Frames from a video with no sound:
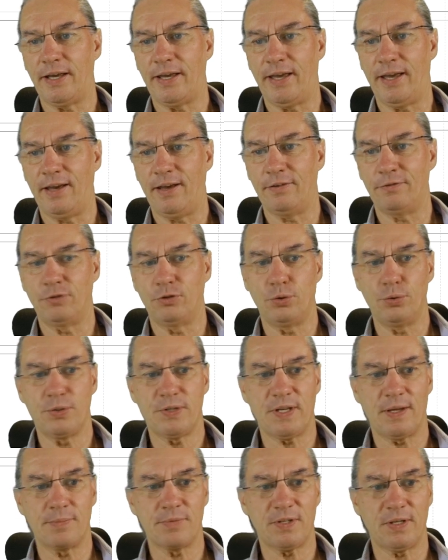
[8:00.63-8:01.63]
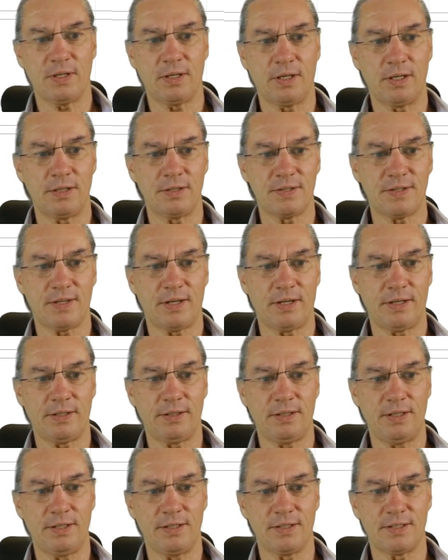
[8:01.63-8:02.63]
I have do something
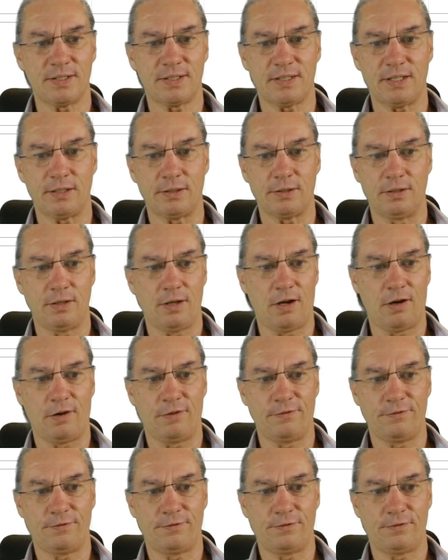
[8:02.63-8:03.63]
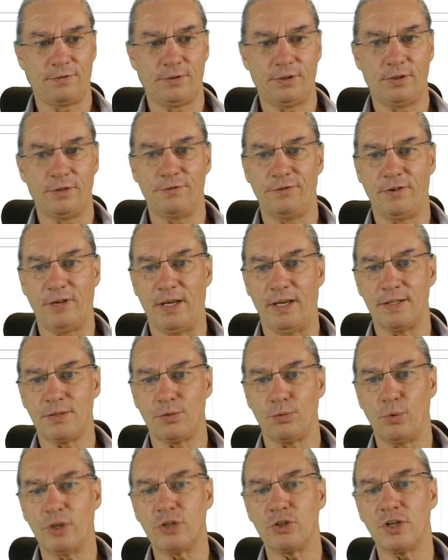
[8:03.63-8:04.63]
inside instead of the
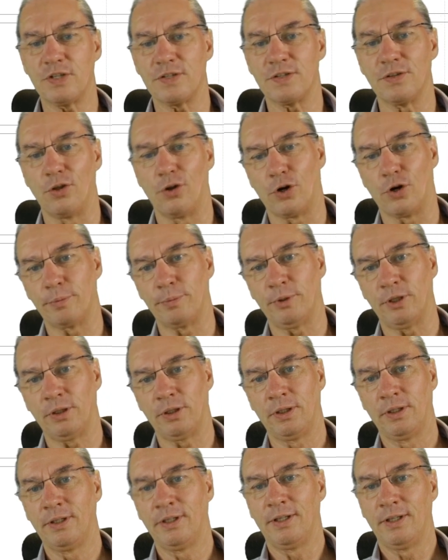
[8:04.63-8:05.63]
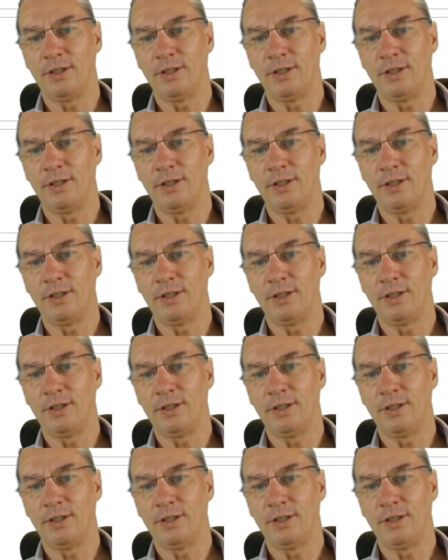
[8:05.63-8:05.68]
phase, which is normal